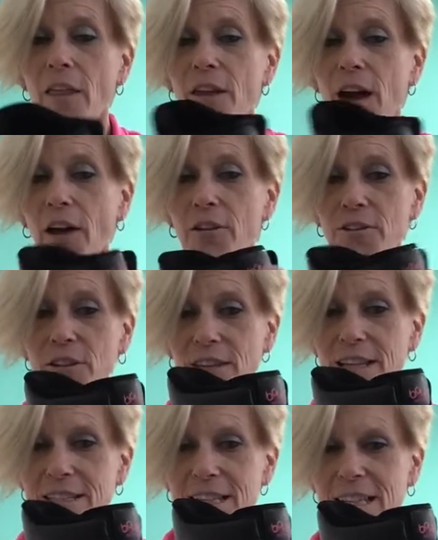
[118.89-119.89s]
The other thing
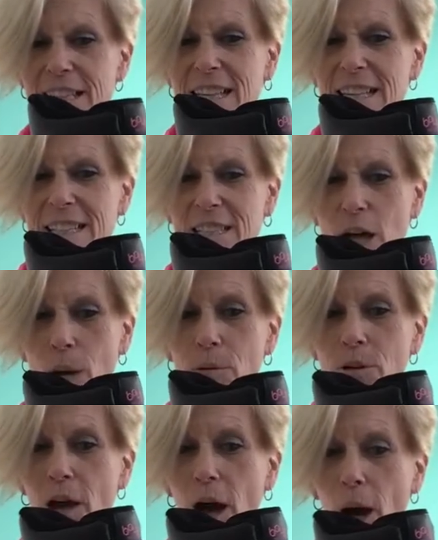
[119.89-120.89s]
they did is they
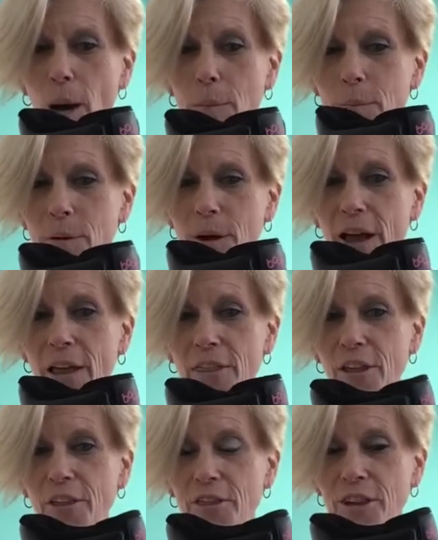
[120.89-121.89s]
doubled up
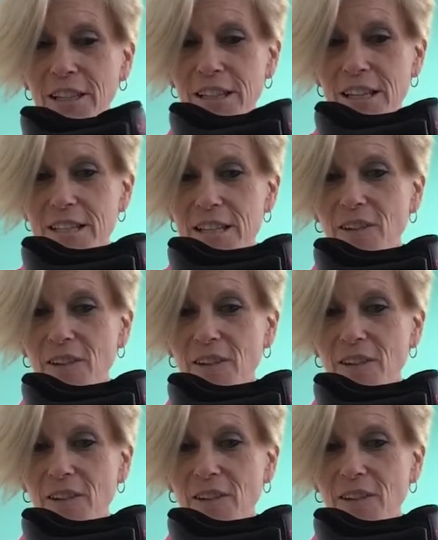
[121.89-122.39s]
the thickness